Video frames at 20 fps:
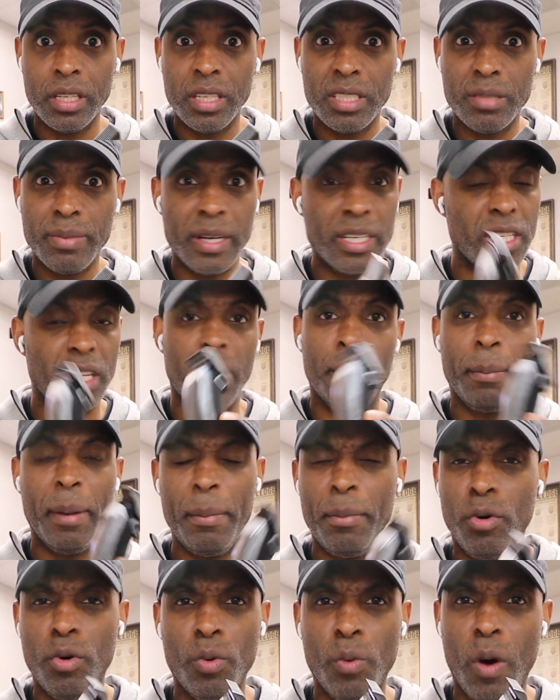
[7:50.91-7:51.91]
Especially on
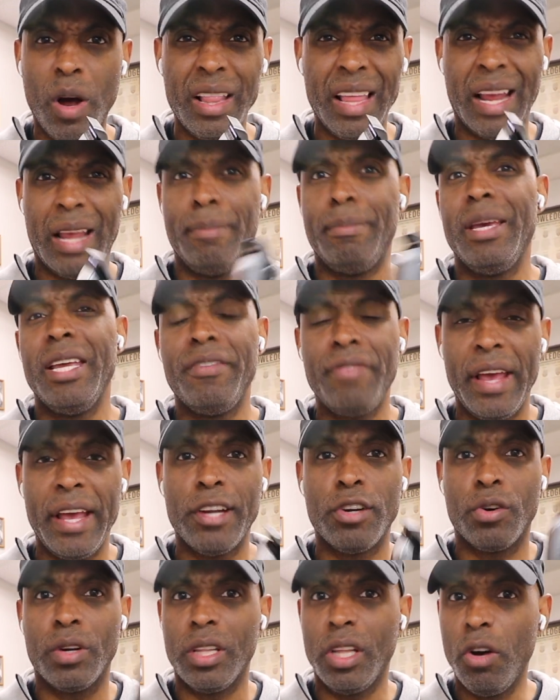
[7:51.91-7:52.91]
people who want like a mid
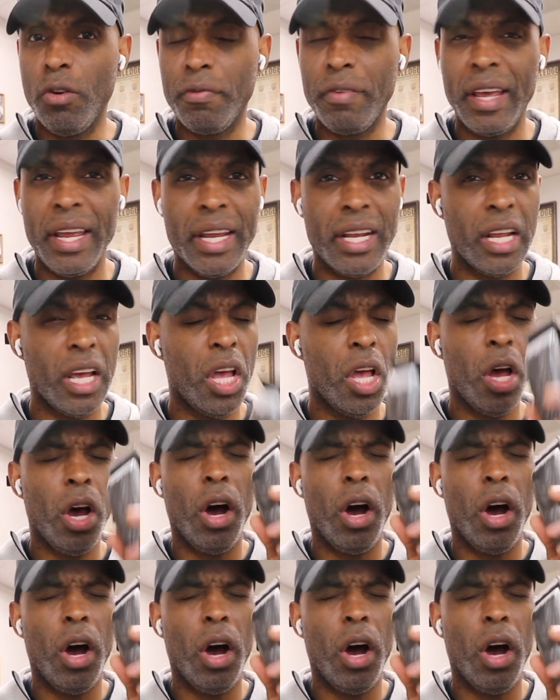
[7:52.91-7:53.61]
fade or a low fade.